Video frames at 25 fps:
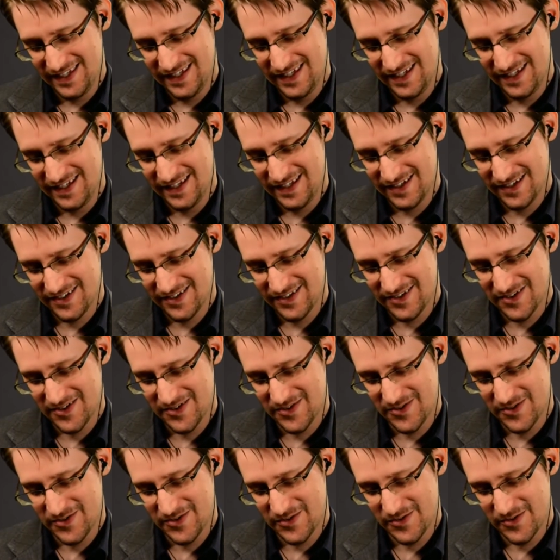The
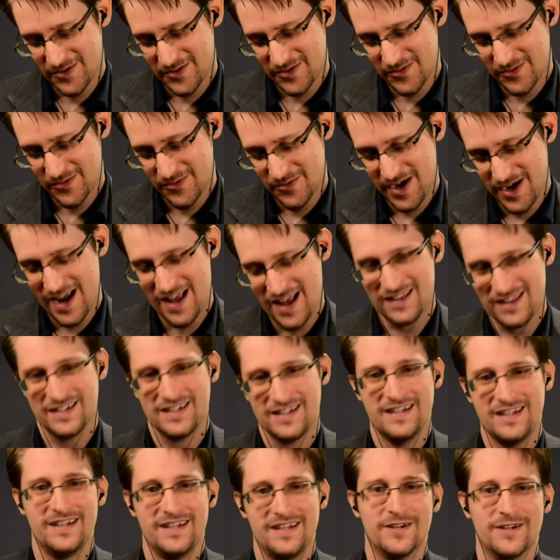
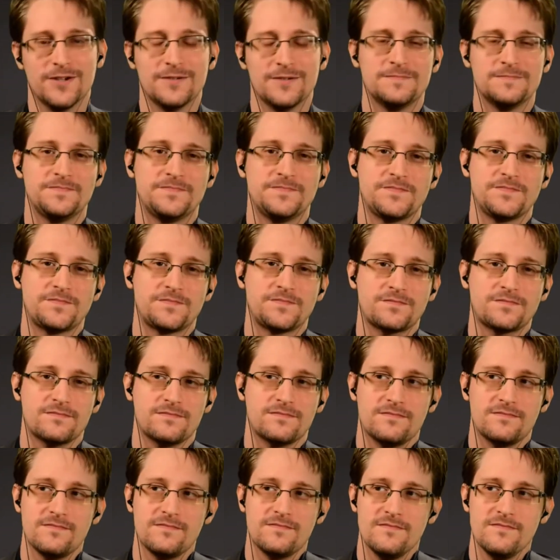reality here
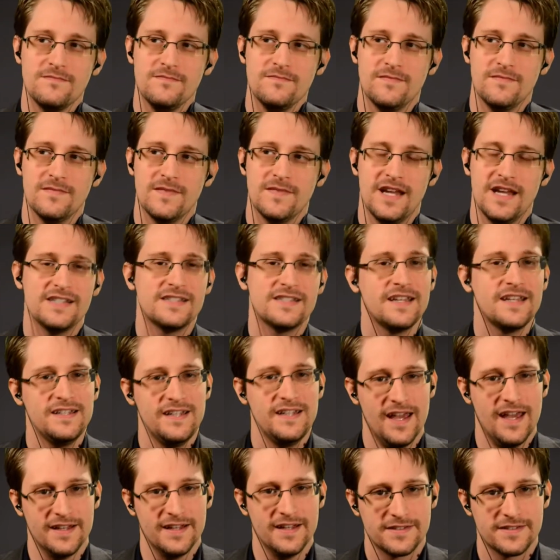is
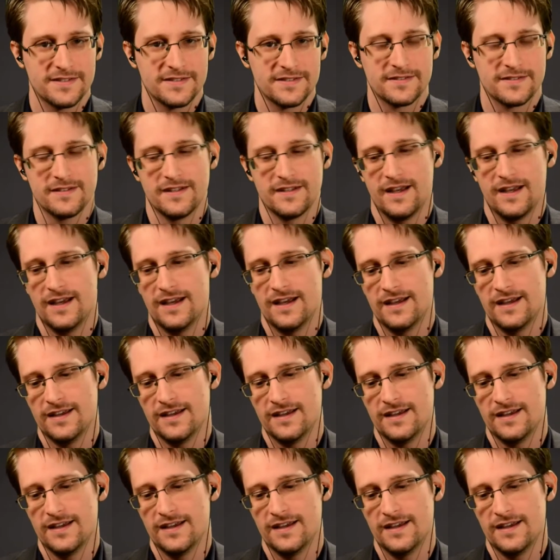that yes,